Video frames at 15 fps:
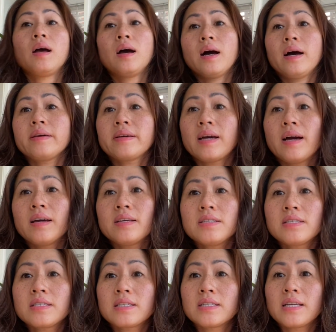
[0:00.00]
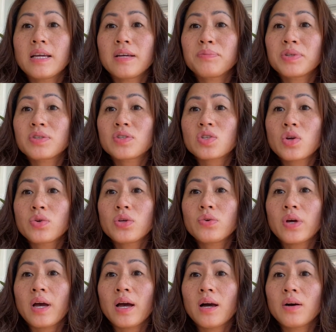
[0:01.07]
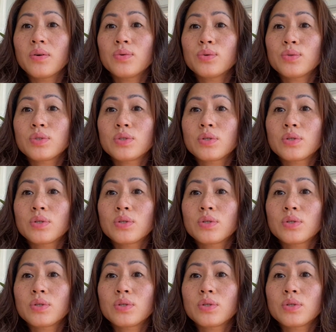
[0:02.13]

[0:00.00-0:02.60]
Hi guys, today I'm going to show you how